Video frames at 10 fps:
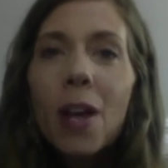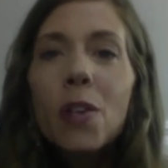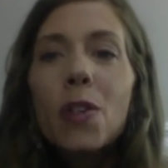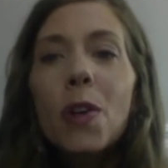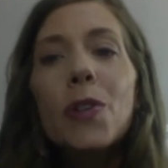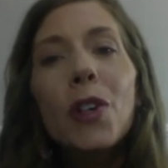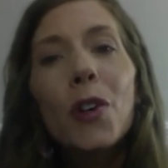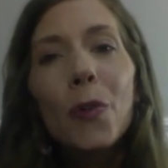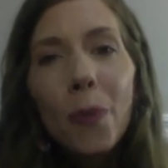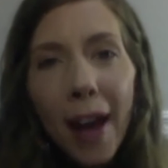So to
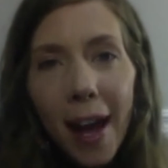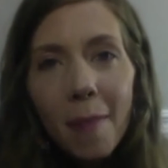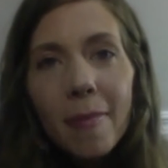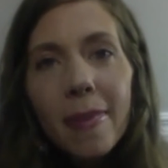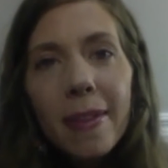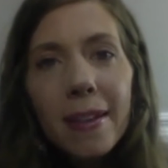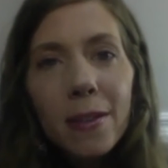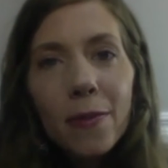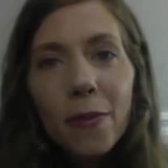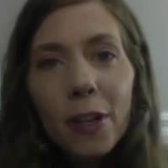grab
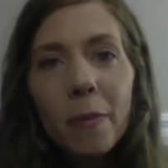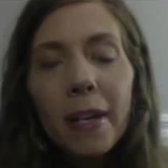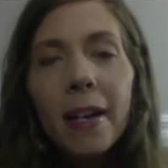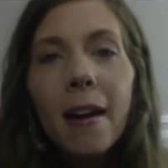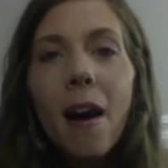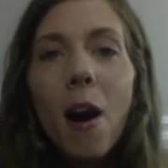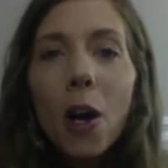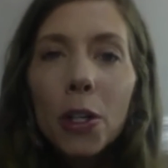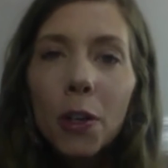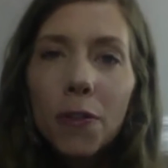this freebie, all
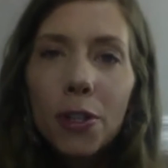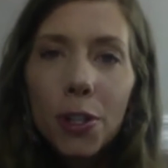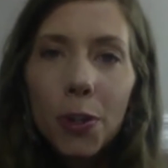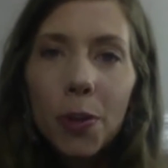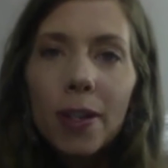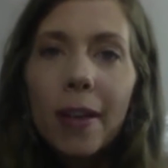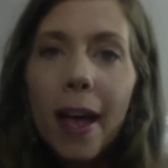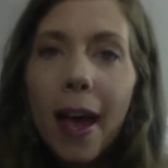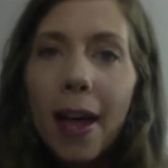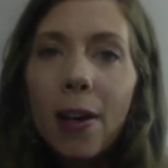you have to do is
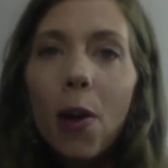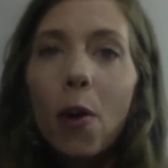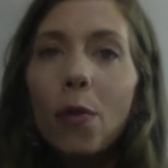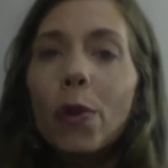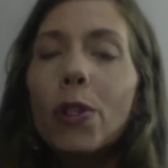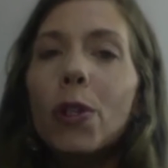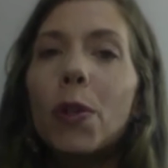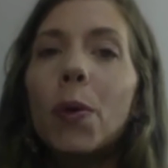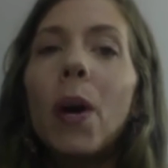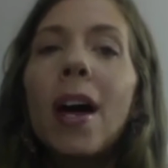head over to